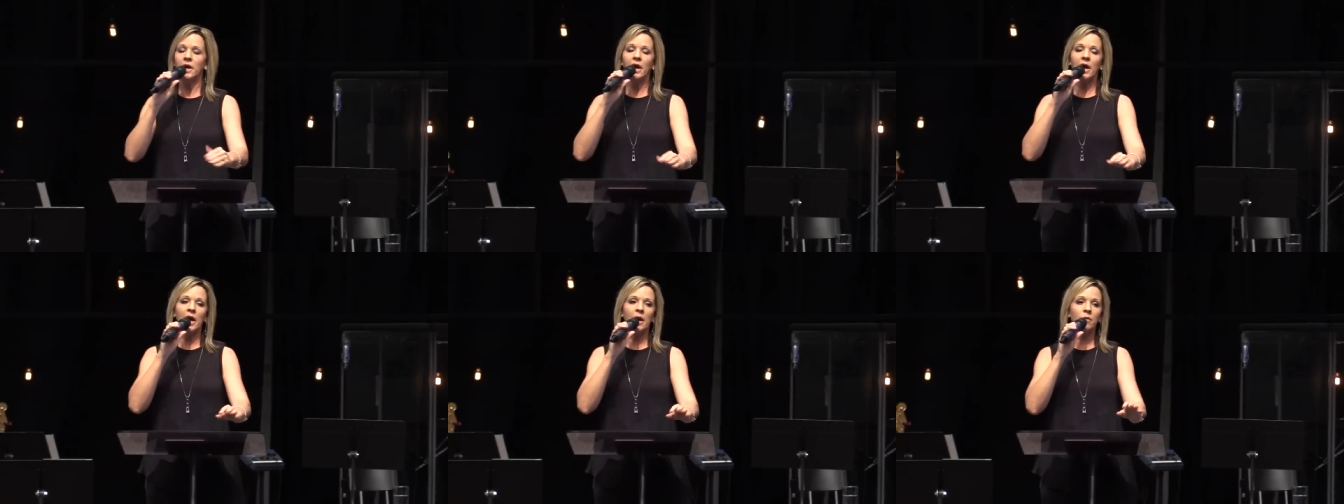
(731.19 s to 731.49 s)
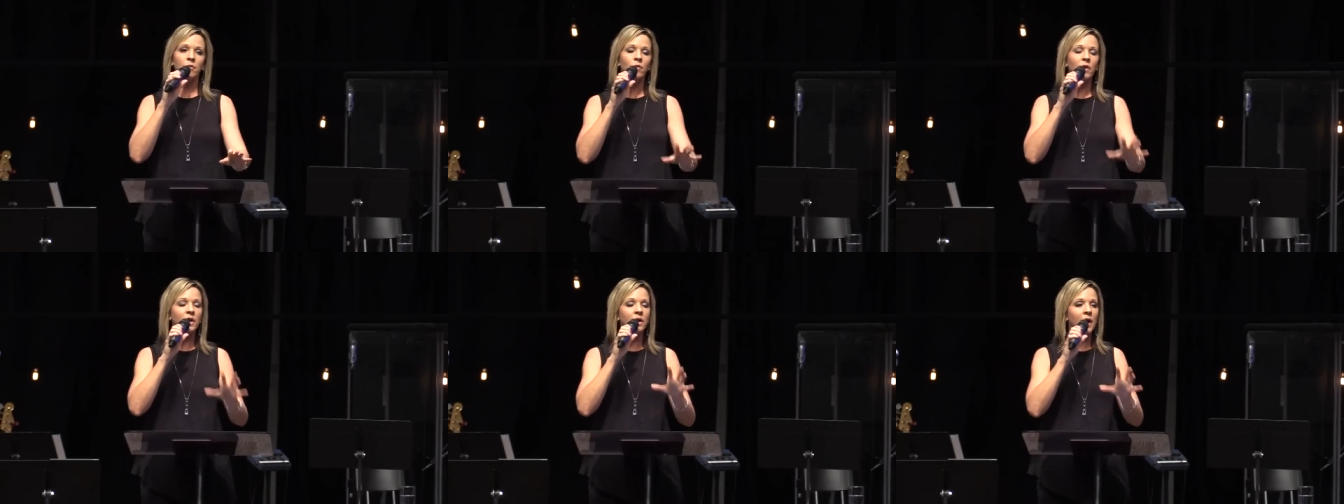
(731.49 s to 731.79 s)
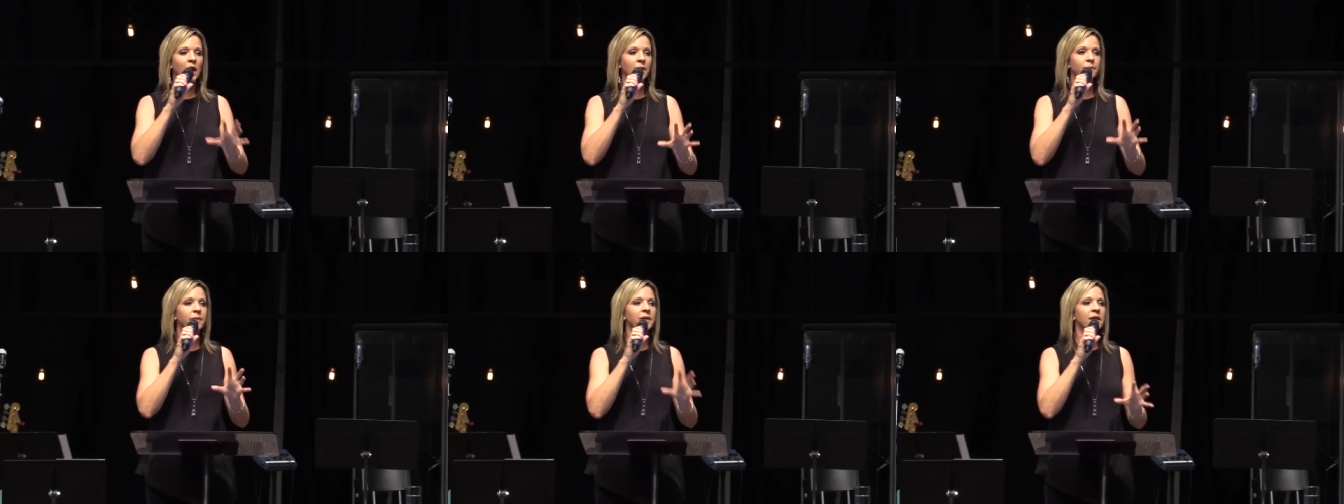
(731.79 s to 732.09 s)
um, what
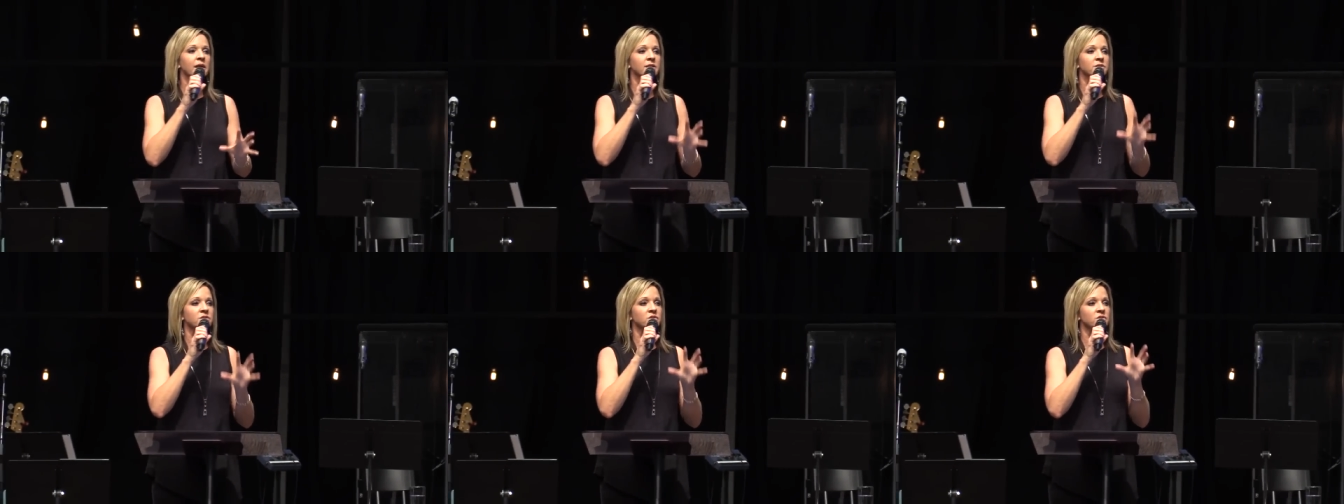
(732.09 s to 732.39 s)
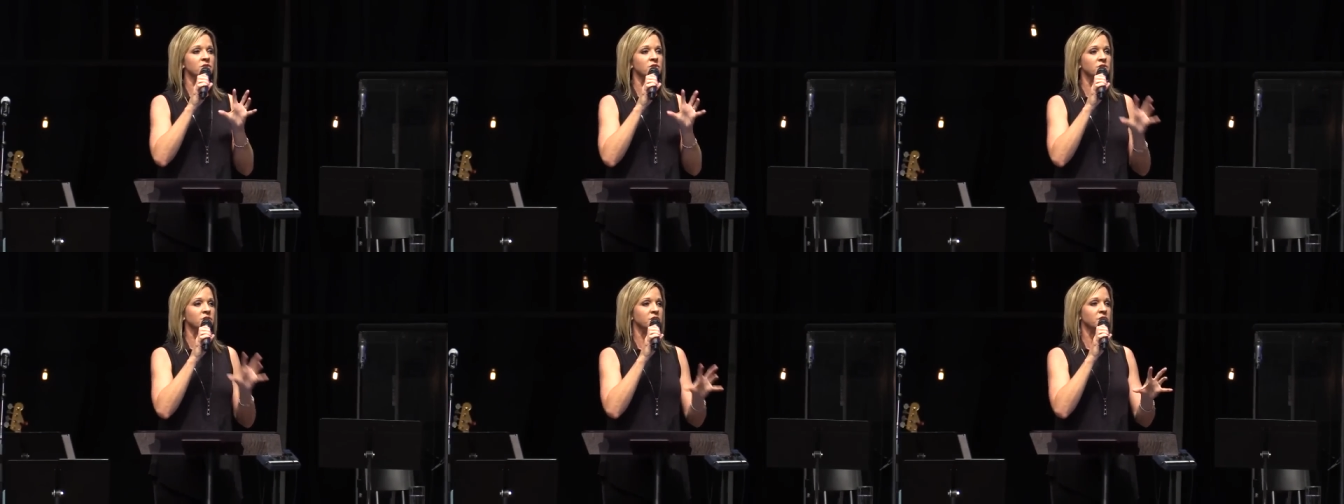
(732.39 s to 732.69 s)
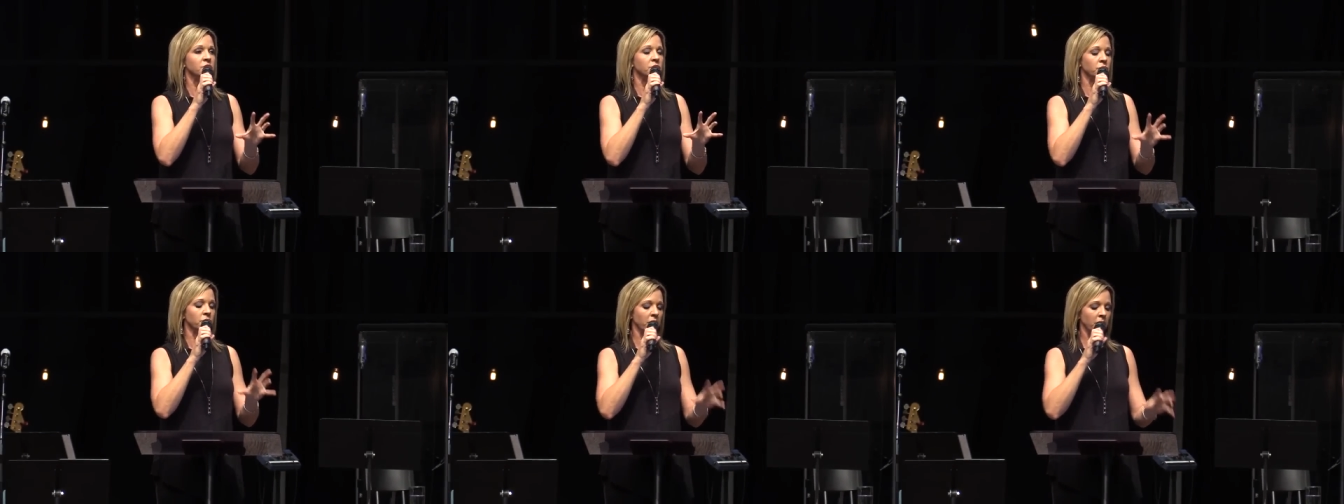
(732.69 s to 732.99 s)
God begins to
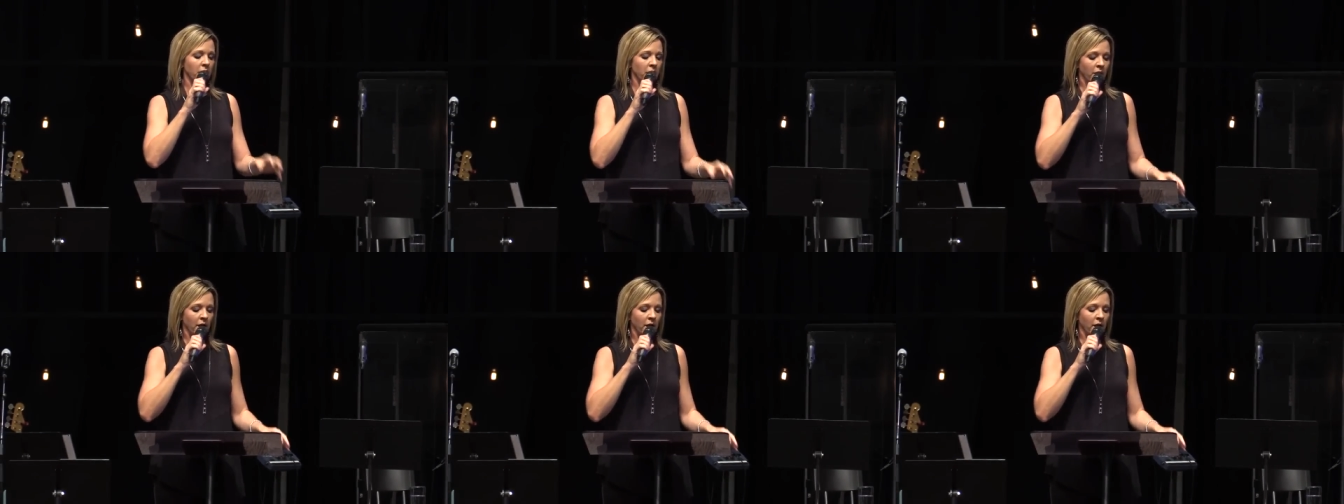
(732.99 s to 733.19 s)
do.